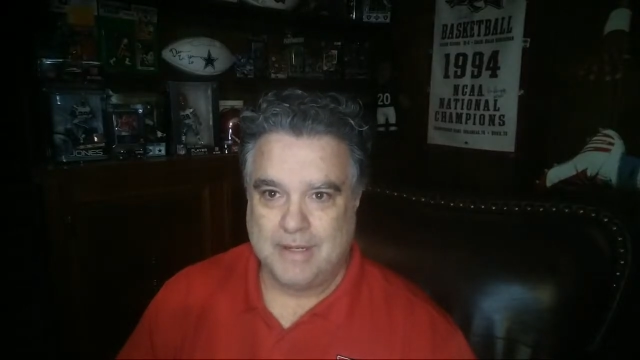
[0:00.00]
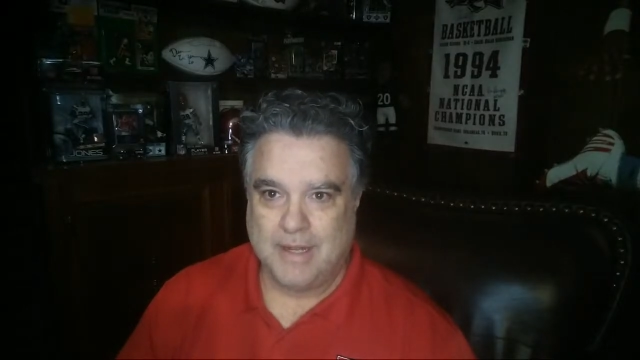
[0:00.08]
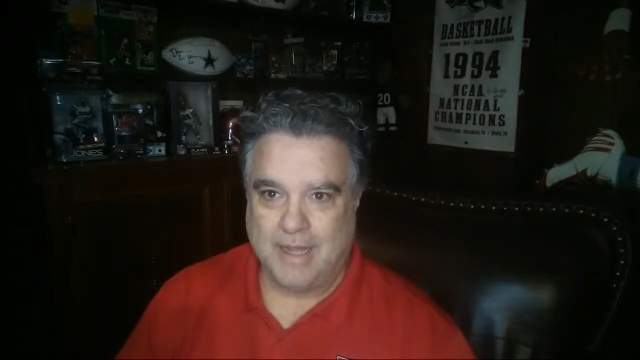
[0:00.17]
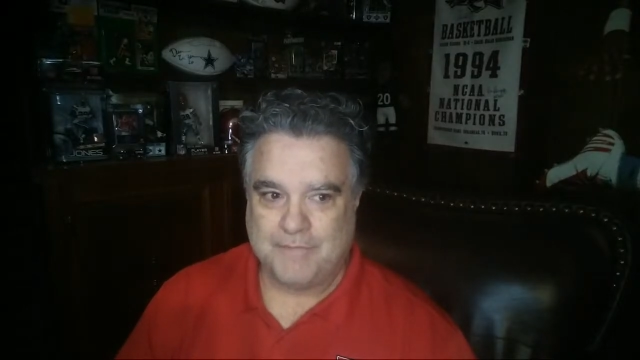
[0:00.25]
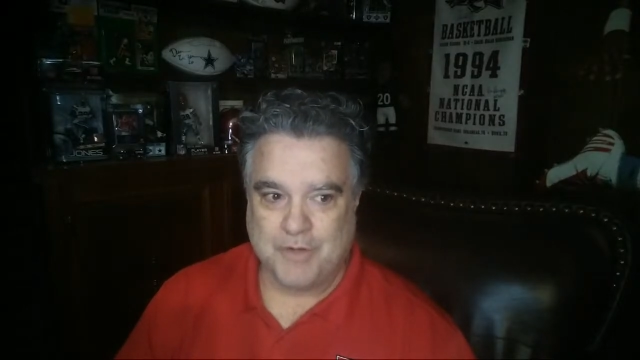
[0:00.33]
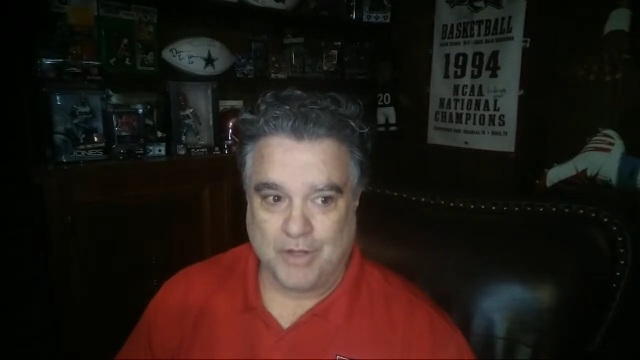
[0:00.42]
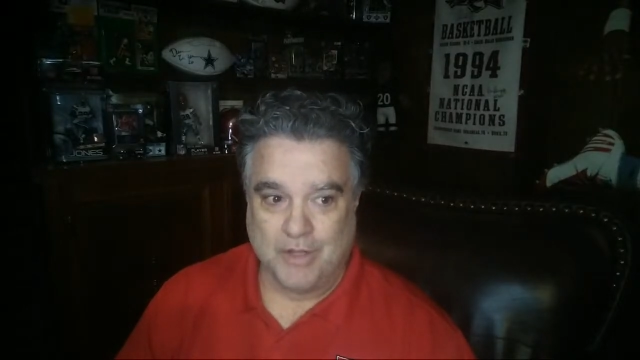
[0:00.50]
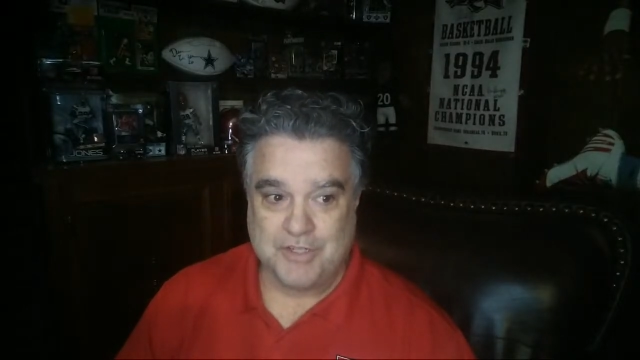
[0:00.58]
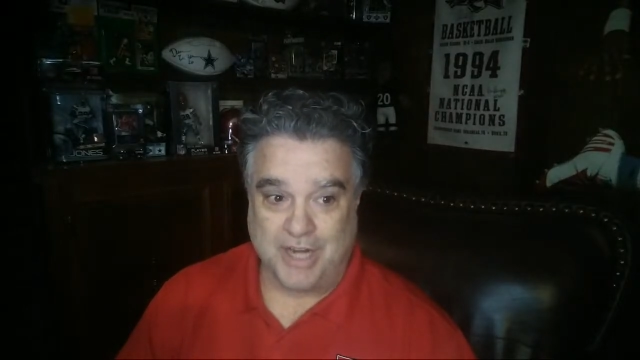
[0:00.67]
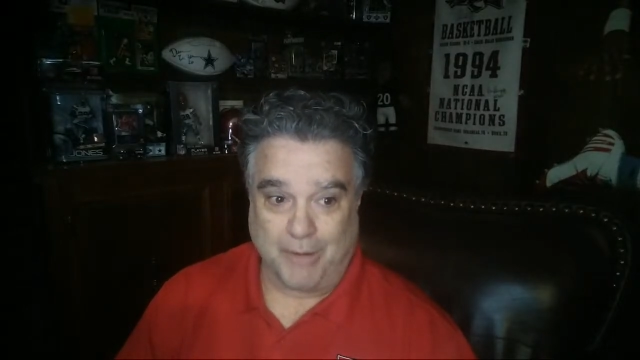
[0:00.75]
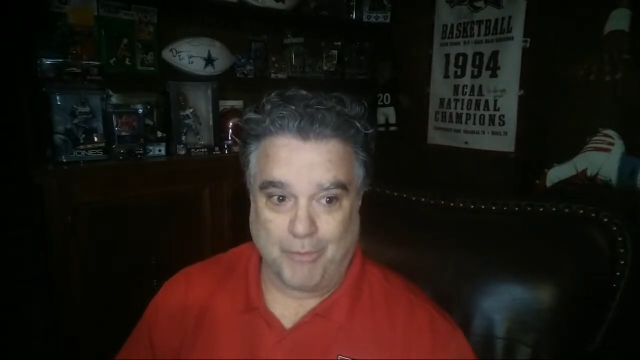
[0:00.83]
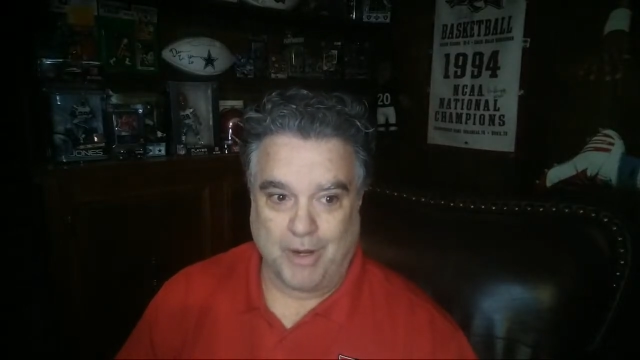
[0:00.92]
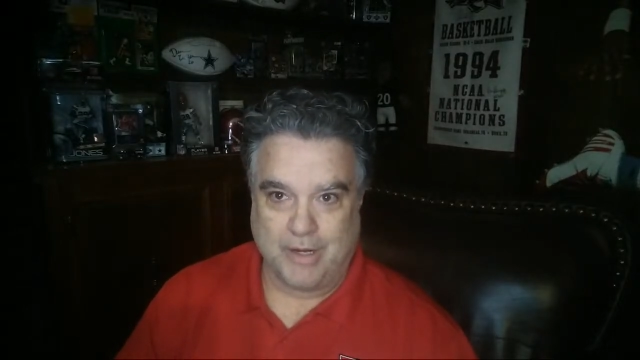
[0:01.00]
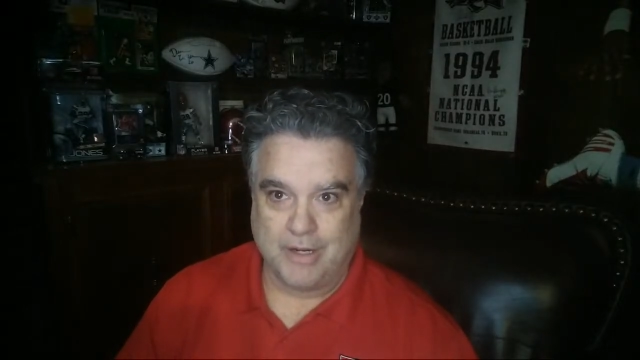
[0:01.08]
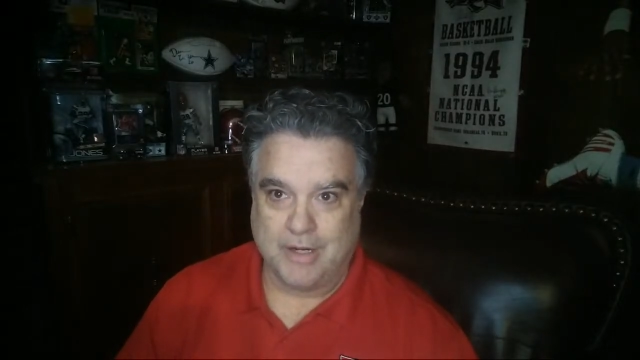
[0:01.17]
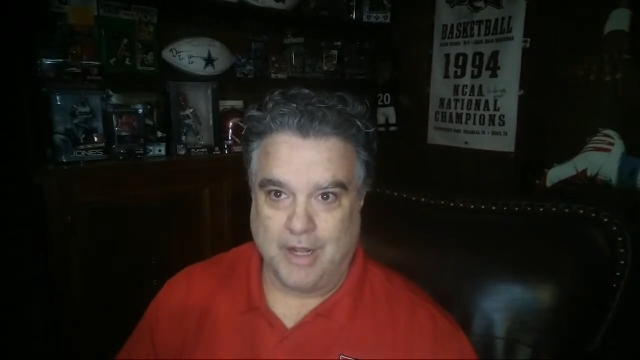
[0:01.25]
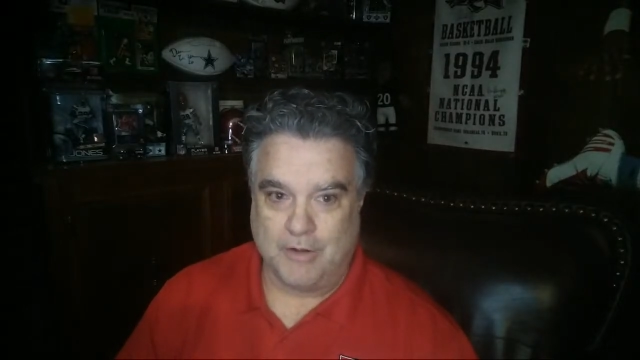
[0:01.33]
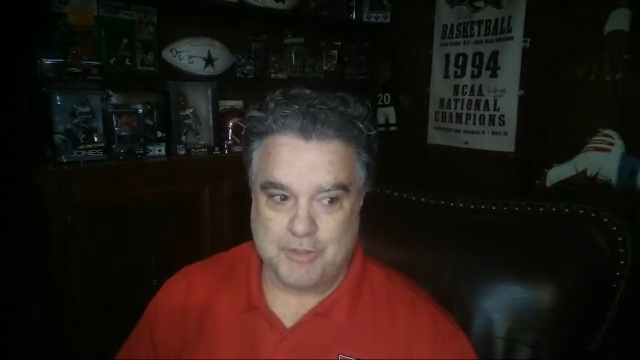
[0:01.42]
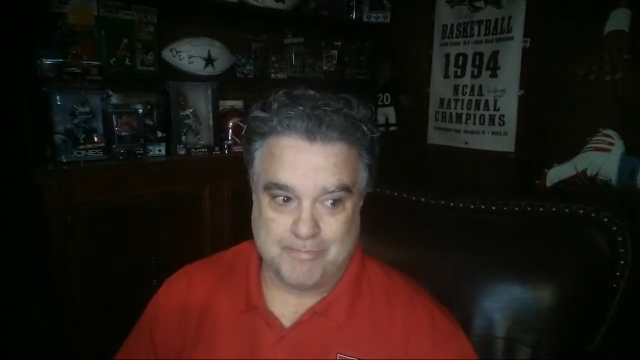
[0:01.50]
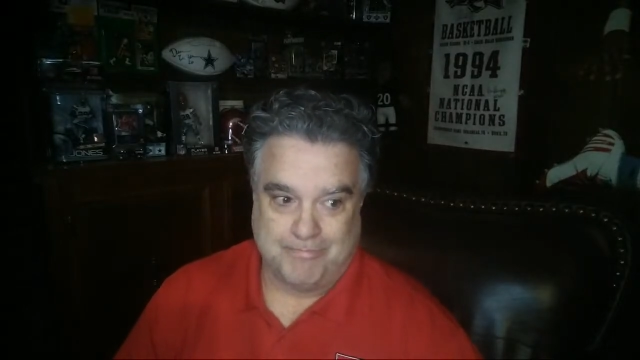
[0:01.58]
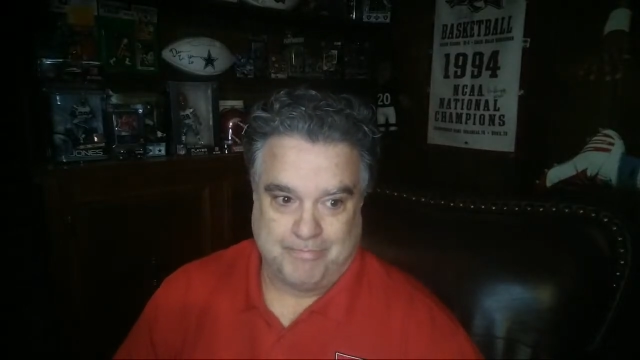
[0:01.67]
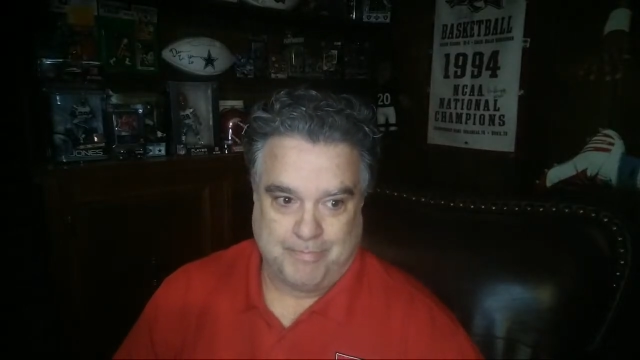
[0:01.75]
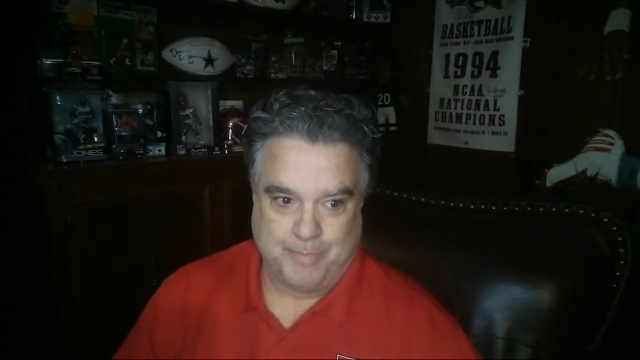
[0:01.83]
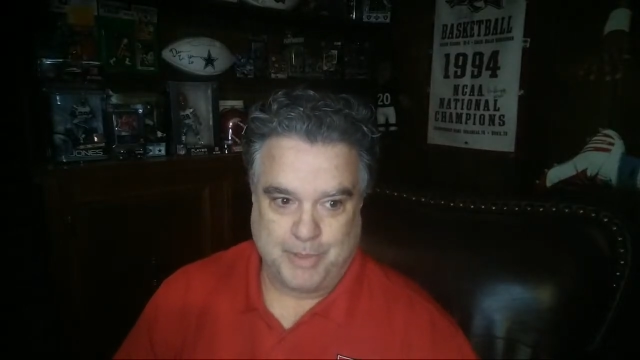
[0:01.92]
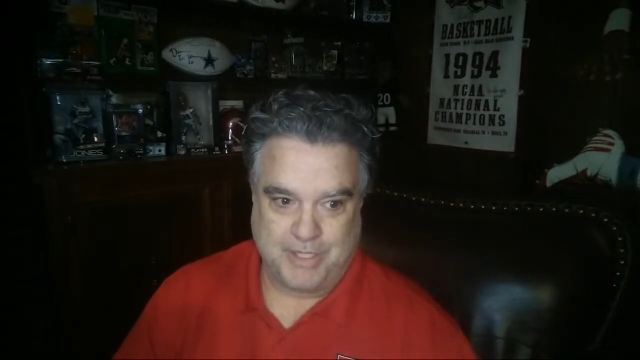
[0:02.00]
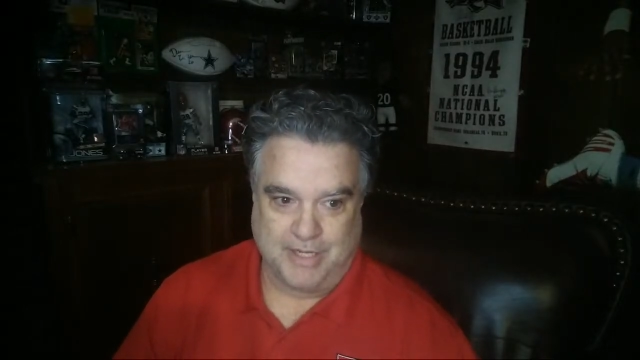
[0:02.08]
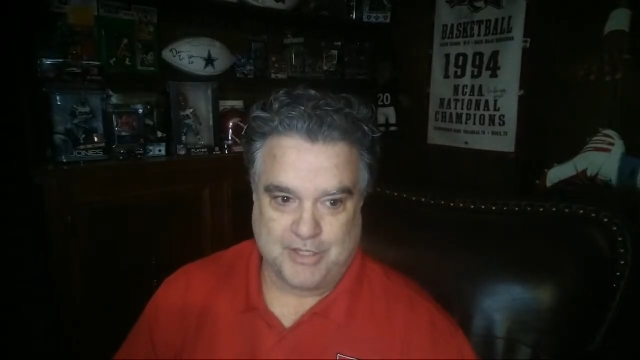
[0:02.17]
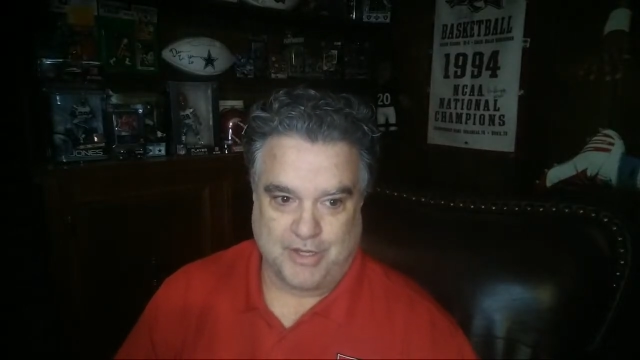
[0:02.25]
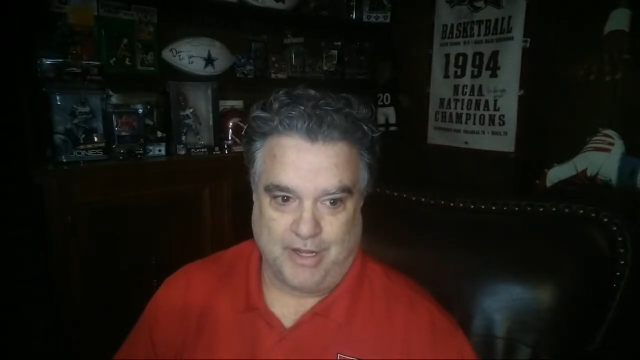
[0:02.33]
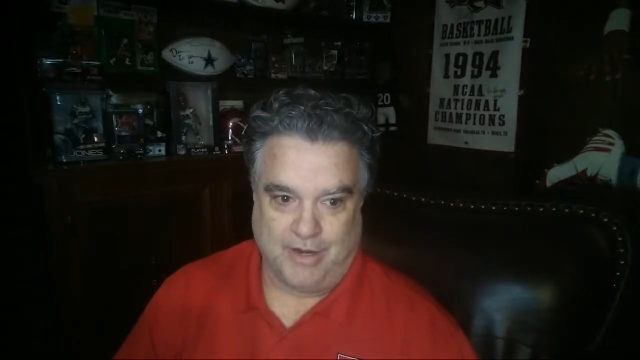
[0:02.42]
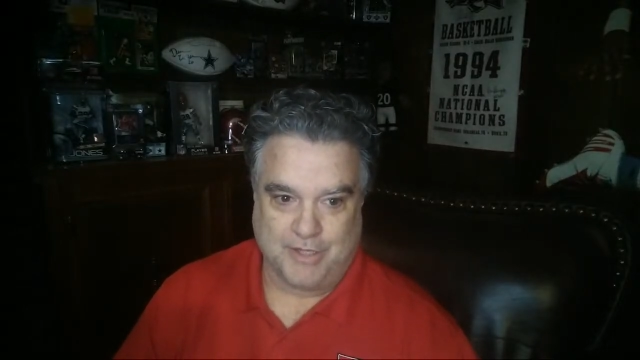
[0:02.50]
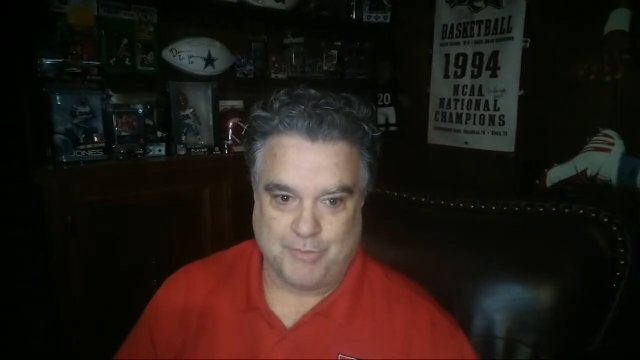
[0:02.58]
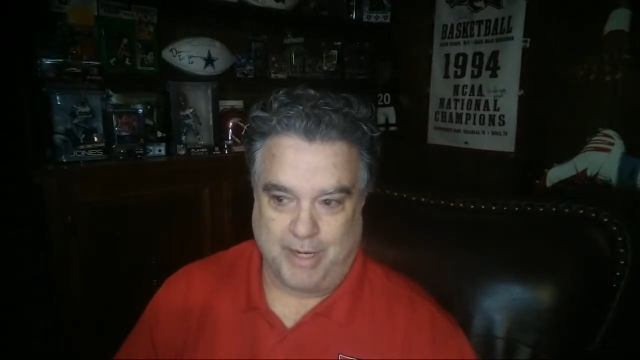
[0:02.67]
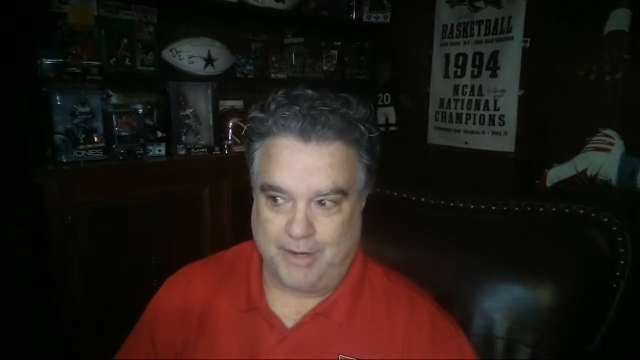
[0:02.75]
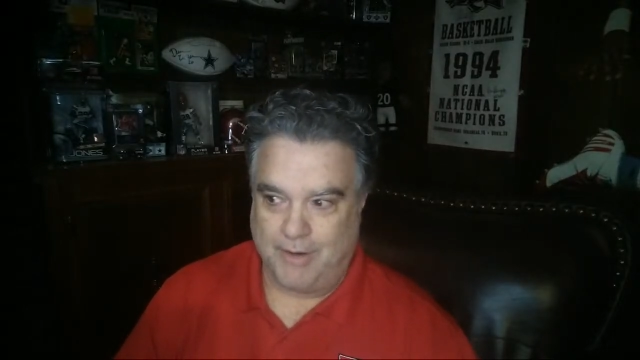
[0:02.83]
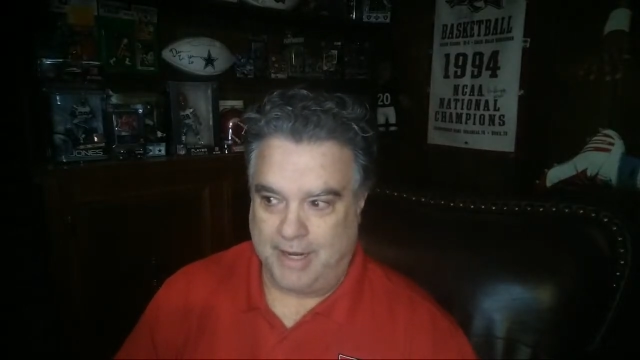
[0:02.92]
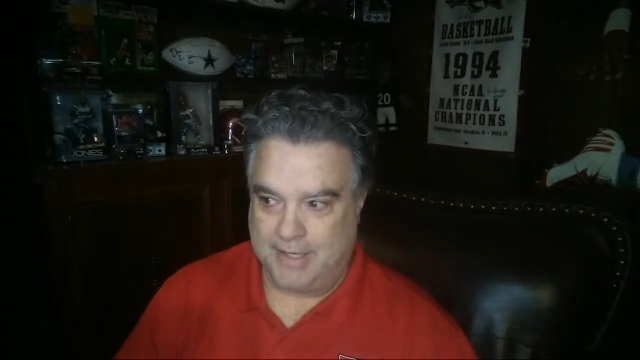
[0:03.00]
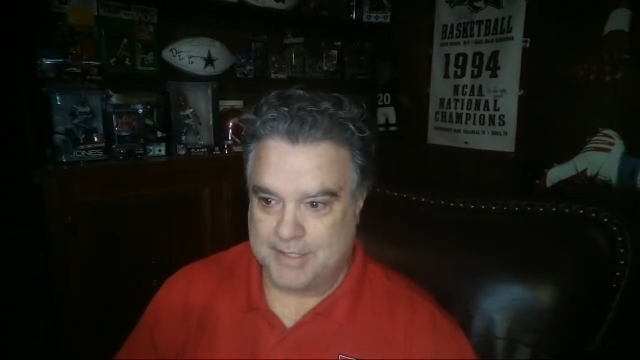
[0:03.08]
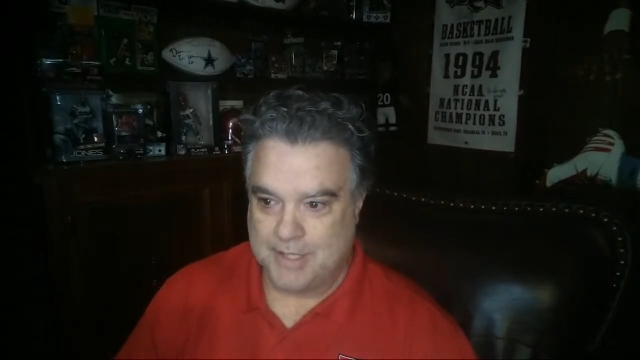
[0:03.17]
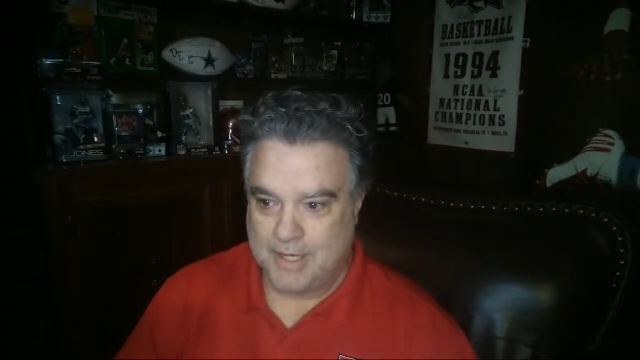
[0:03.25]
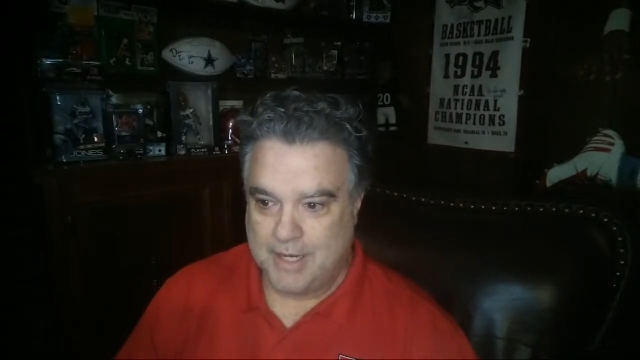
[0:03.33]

after losing a really good coach potentially on his way to greatness